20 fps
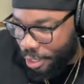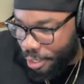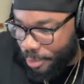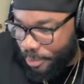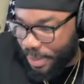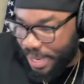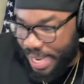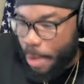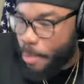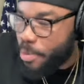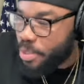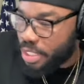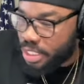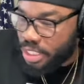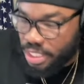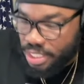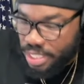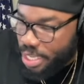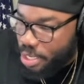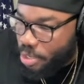But he was a
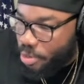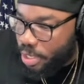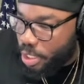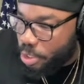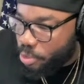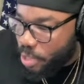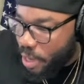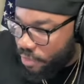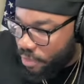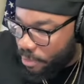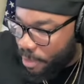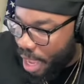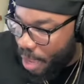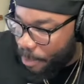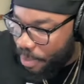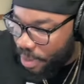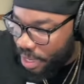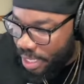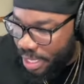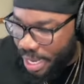steal in the draft, in my
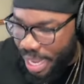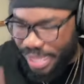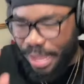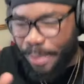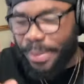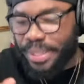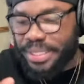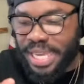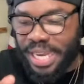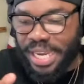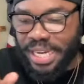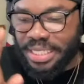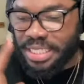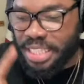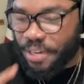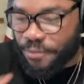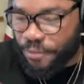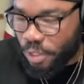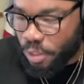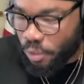opinion. Let me take it a
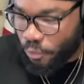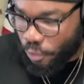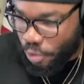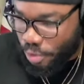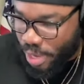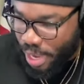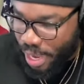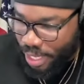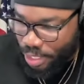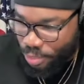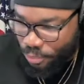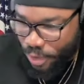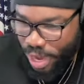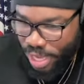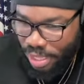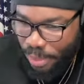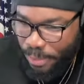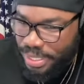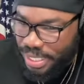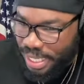step further for you guys,
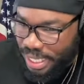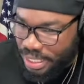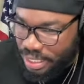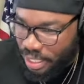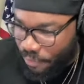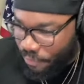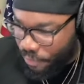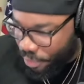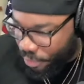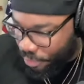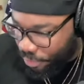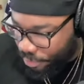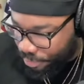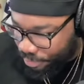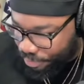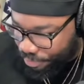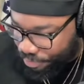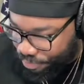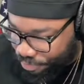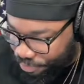right? Let me take it a step further.
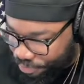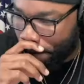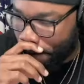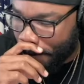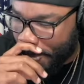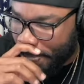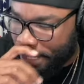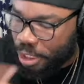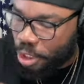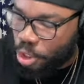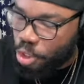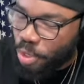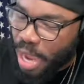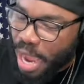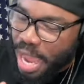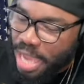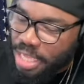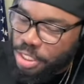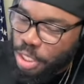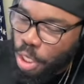Did you
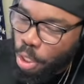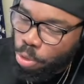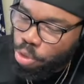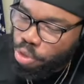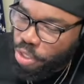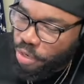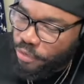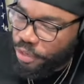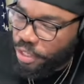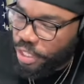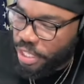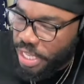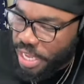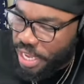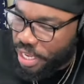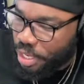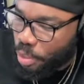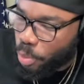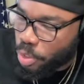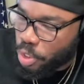guys know Trevor
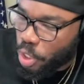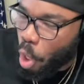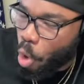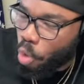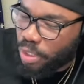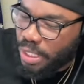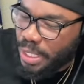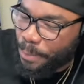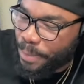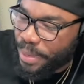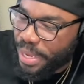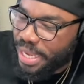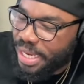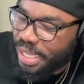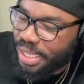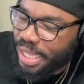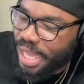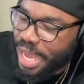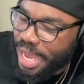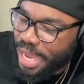Keegan was only
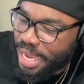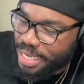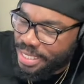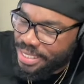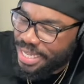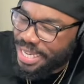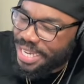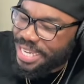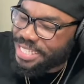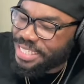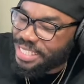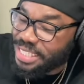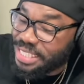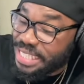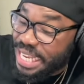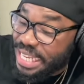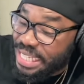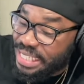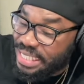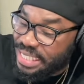penalized
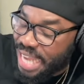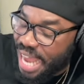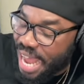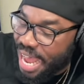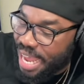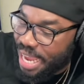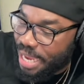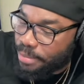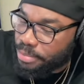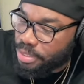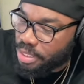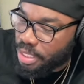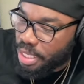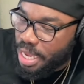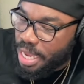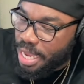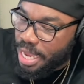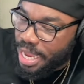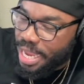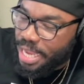six times
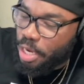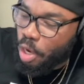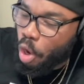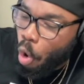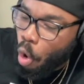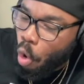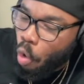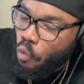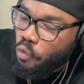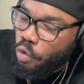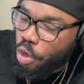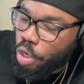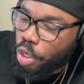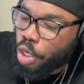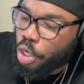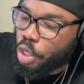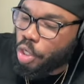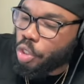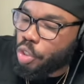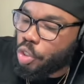in
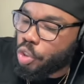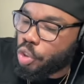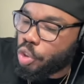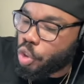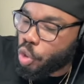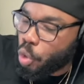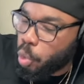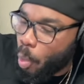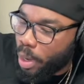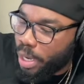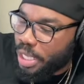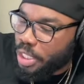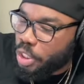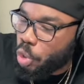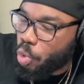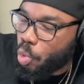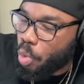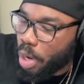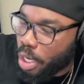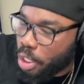over
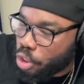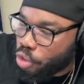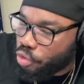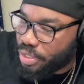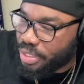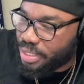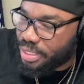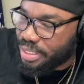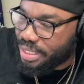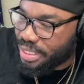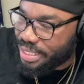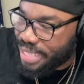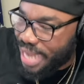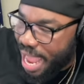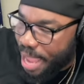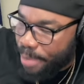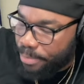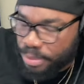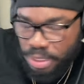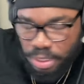2,200
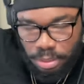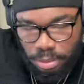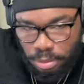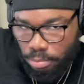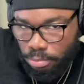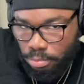snaps?